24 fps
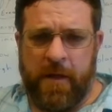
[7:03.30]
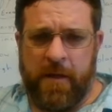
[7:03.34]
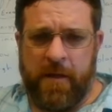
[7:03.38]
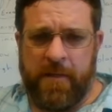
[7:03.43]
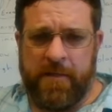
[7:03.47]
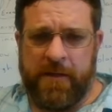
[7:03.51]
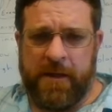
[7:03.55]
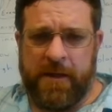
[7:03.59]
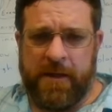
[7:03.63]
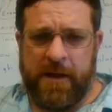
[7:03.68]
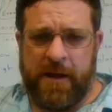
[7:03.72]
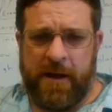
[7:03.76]

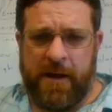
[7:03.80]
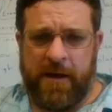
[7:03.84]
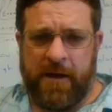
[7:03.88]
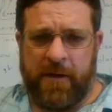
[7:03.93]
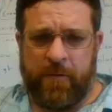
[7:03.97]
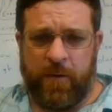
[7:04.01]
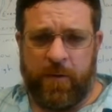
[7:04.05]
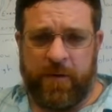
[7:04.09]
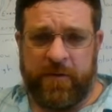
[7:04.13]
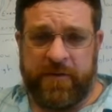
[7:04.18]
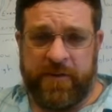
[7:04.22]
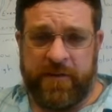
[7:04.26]
the, uh,
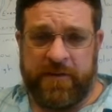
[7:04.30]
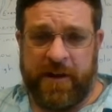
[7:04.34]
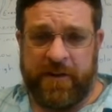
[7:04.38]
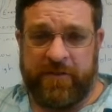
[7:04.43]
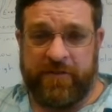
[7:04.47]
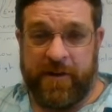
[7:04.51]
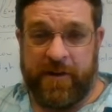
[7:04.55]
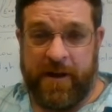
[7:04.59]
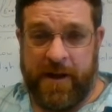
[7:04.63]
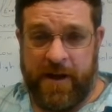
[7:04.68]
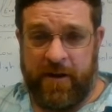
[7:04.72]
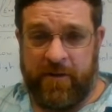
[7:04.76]
of course, this
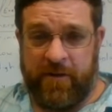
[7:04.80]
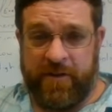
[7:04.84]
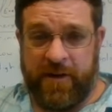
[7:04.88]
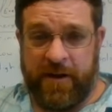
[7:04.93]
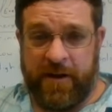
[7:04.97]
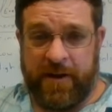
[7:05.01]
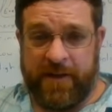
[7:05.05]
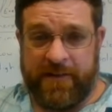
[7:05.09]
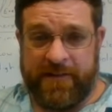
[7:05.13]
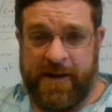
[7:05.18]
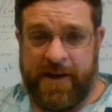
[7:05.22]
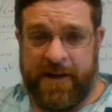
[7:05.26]
extra
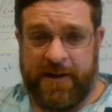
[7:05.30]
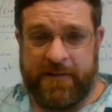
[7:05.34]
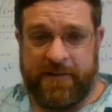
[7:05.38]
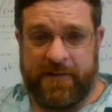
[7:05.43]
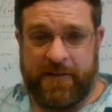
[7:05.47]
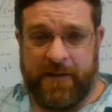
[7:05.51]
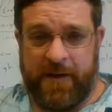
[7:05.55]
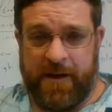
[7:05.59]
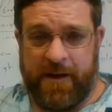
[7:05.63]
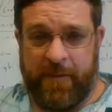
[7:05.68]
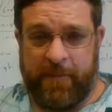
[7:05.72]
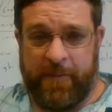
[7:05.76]
energy is not
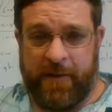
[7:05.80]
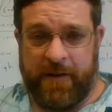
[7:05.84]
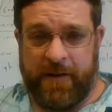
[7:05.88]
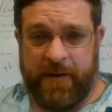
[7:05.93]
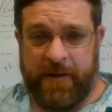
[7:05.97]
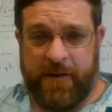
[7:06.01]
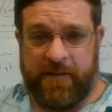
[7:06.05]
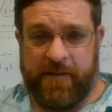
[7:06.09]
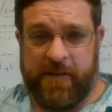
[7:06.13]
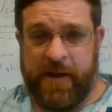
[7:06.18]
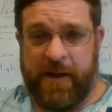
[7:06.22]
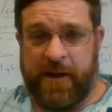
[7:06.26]
uh,
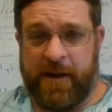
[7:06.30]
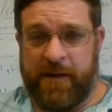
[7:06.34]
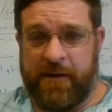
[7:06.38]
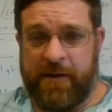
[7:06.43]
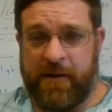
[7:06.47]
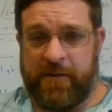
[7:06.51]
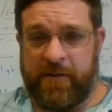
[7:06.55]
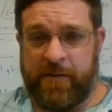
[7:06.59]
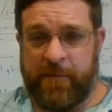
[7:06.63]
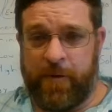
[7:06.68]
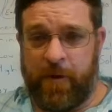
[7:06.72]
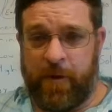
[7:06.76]
because the
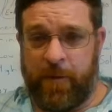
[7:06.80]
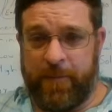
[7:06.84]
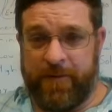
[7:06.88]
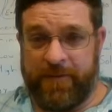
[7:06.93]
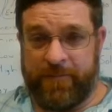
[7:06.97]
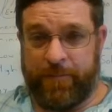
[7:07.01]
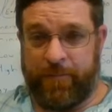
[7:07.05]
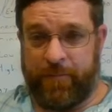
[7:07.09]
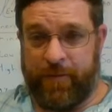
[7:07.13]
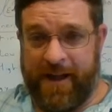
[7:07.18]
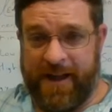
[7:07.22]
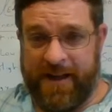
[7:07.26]
incandescent bulb
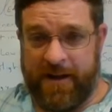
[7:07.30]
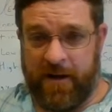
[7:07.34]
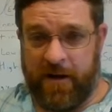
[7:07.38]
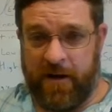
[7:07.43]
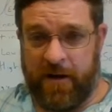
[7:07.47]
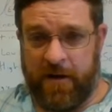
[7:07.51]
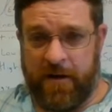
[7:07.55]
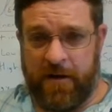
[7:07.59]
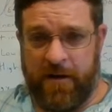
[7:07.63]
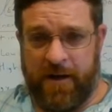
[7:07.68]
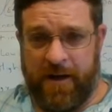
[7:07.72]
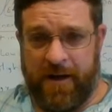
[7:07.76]
is
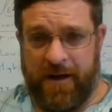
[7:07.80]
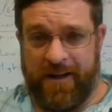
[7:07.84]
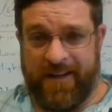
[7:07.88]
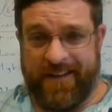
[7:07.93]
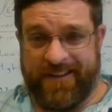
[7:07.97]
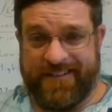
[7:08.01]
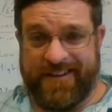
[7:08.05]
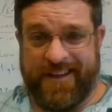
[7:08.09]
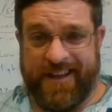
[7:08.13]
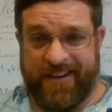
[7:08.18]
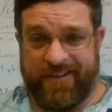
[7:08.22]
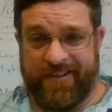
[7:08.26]
brighter. Uh,
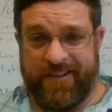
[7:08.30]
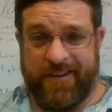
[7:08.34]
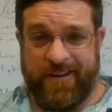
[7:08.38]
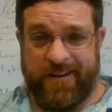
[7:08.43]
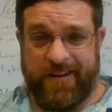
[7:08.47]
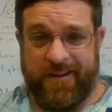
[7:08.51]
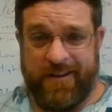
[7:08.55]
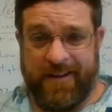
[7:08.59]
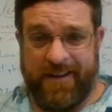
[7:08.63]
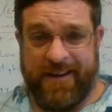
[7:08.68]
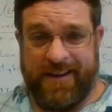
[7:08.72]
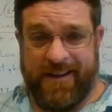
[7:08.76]
it's
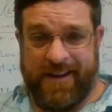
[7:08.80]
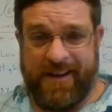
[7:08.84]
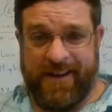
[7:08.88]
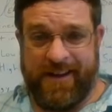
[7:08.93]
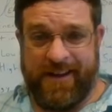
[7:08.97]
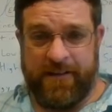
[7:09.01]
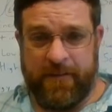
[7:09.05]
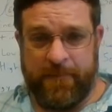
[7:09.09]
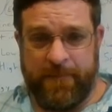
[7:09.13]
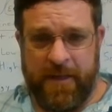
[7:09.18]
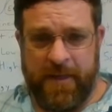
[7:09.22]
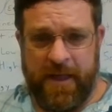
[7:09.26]
actually
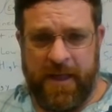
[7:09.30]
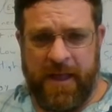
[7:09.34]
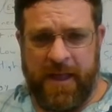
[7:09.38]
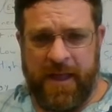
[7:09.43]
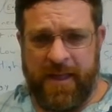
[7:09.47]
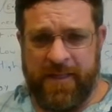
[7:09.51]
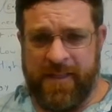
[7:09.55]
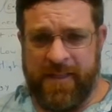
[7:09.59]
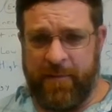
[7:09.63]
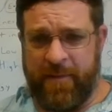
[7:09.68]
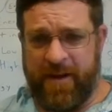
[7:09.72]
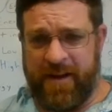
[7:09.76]
heat.
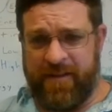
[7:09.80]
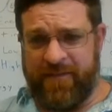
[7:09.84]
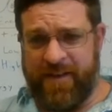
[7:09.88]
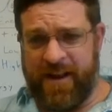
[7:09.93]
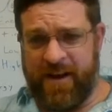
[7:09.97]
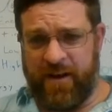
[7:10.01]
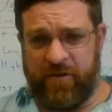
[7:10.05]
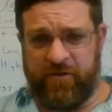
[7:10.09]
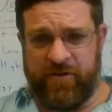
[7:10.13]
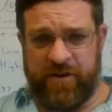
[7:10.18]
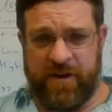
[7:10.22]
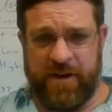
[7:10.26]
The amount of
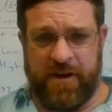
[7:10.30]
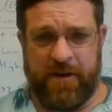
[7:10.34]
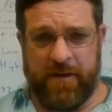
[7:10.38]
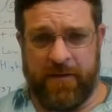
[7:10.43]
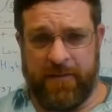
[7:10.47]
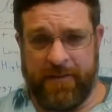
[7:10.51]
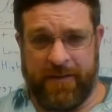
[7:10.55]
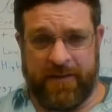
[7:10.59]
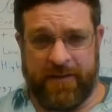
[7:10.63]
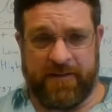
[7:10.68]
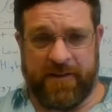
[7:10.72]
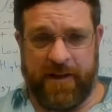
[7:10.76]

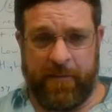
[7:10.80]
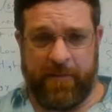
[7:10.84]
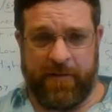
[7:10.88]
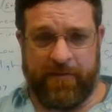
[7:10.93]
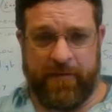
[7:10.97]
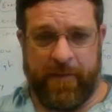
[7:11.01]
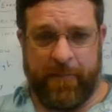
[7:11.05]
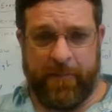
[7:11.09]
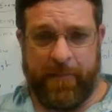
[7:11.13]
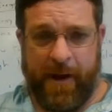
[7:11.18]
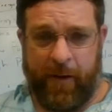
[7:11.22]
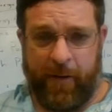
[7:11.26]
energy that's coming
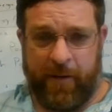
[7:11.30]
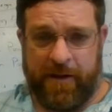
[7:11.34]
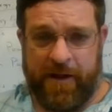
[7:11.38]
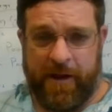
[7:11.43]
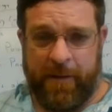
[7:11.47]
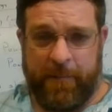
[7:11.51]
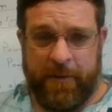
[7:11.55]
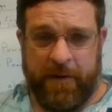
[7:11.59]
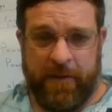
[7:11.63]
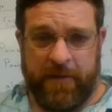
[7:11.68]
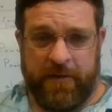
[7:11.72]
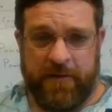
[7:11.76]
from the power
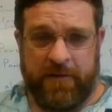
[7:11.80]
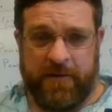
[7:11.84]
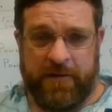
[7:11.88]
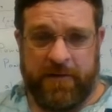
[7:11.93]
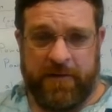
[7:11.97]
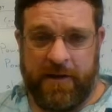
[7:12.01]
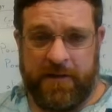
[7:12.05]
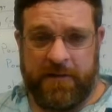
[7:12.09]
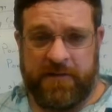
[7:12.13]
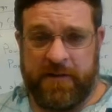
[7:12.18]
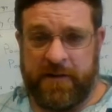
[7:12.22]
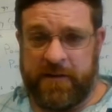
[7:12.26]
company, this
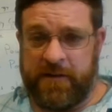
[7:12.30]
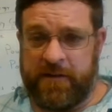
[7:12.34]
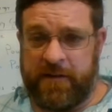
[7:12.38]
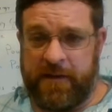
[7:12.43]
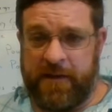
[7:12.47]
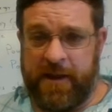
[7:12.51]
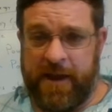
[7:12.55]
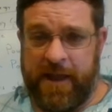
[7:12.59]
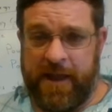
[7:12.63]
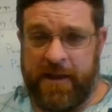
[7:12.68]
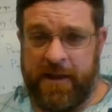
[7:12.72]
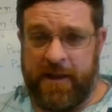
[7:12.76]
uh,
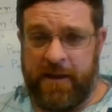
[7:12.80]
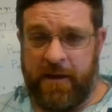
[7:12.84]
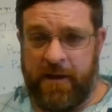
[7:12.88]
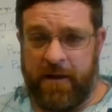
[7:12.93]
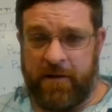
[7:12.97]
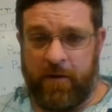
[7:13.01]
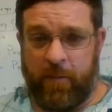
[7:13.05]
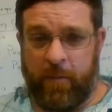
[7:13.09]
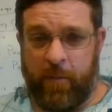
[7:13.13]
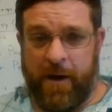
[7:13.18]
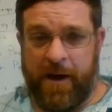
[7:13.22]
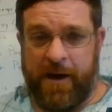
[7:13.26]
60, 80,
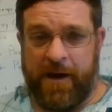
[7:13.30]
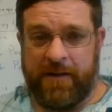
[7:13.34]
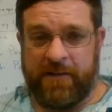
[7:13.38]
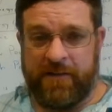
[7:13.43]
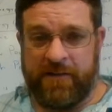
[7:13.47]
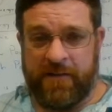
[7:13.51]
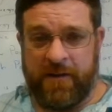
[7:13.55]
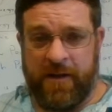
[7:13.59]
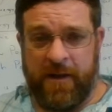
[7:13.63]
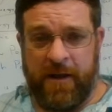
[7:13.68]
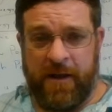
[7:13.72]
100 watts,